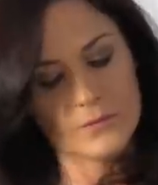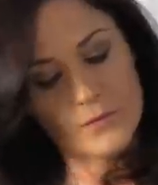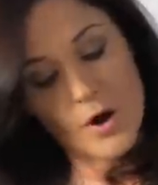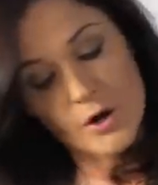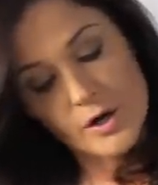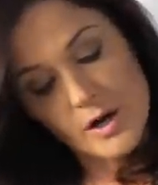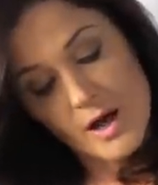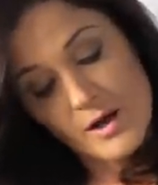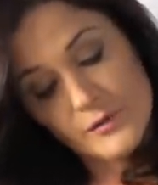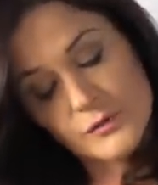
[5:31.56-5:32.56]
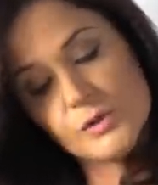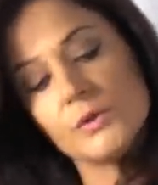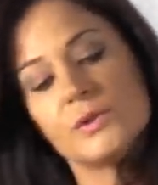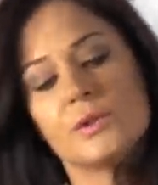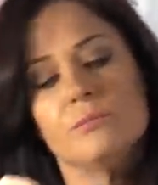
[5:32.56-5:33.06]
far enough
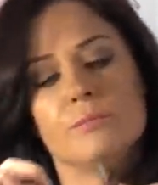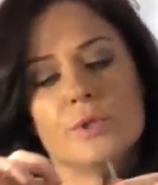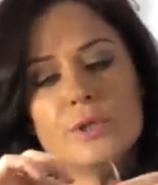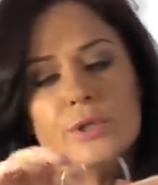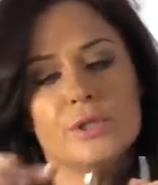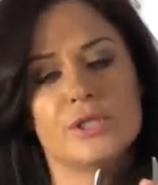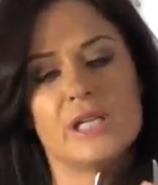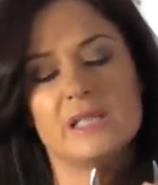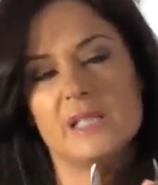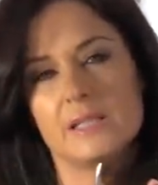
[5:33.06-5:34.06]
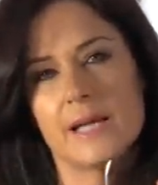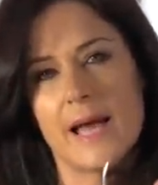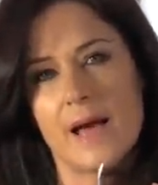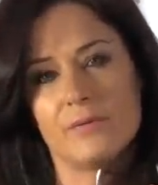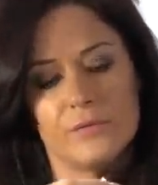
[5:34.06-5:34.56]
to submerge at least
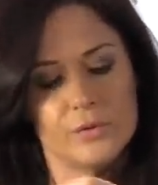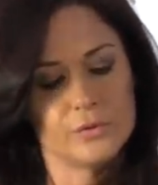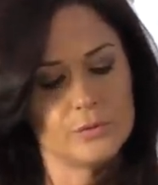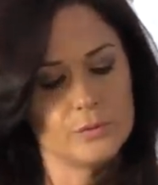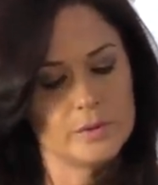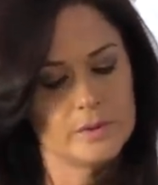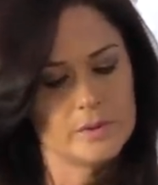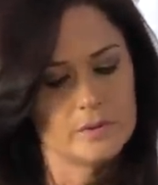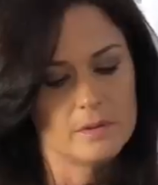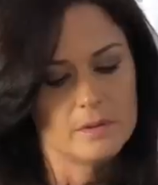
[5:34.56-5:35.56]
half of your tools.